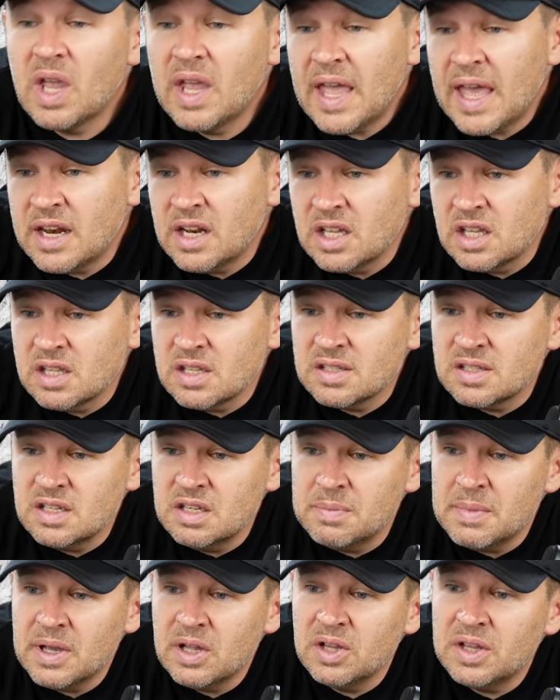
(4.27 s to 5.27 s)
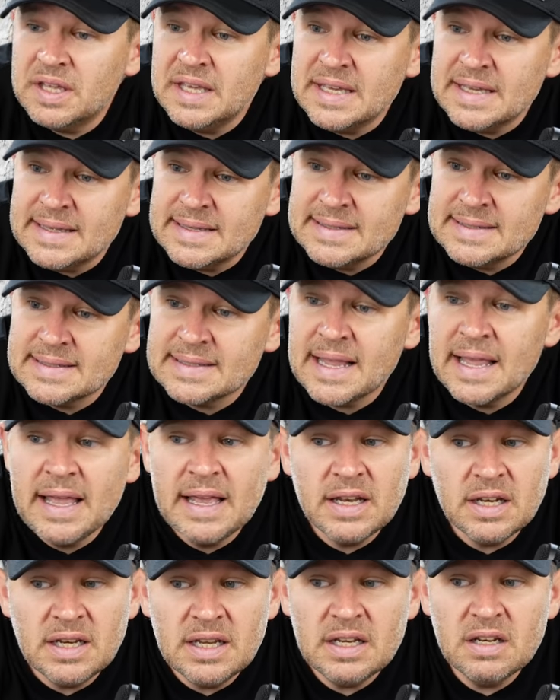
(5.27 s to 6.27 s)
Heading of this email is
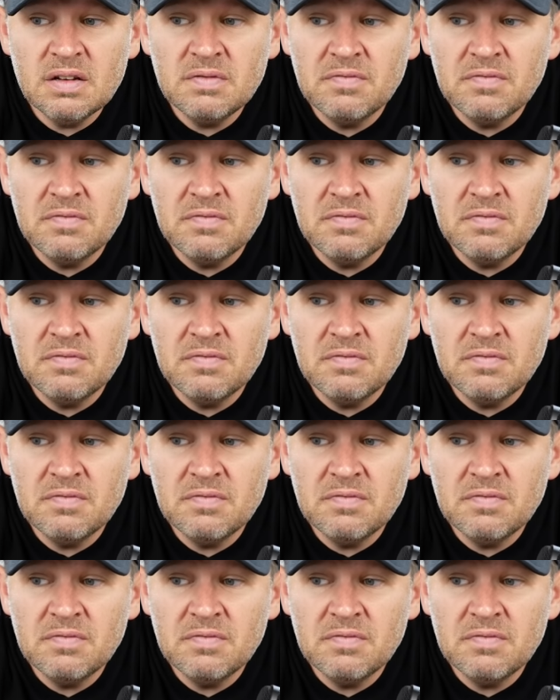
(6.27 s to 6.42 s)
Need